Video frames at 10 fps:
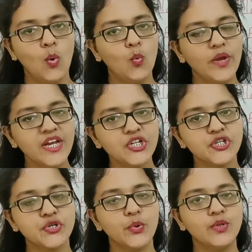We
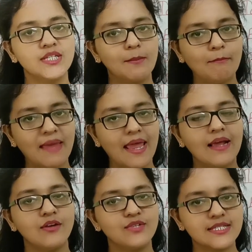should
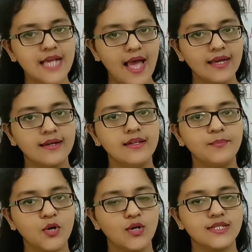make
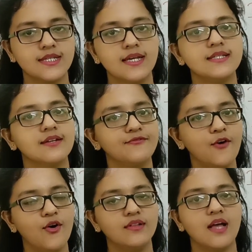recycle process
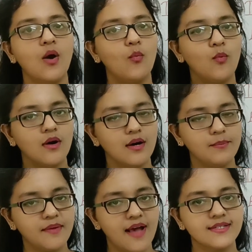for the
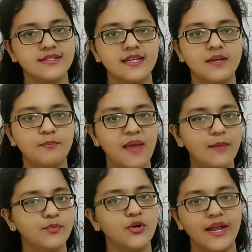plastic,
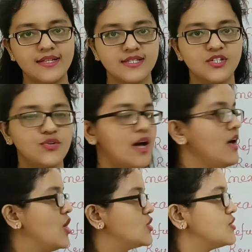paper,
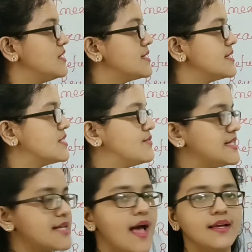etc. So this is
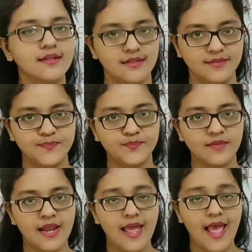recycle.
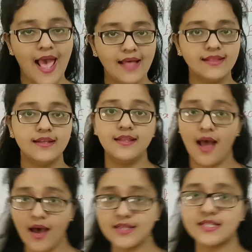And the
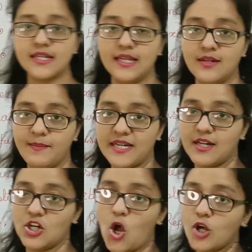last
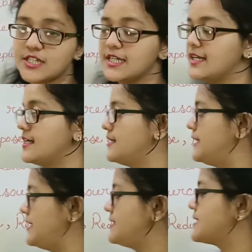but not
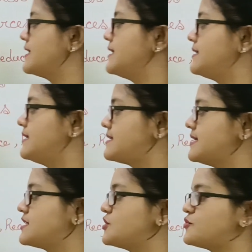least, this
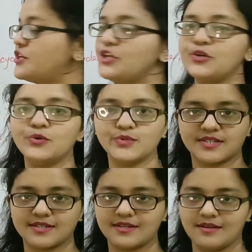is
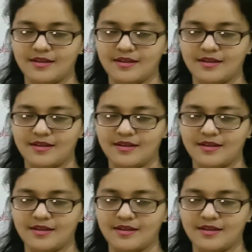reuse.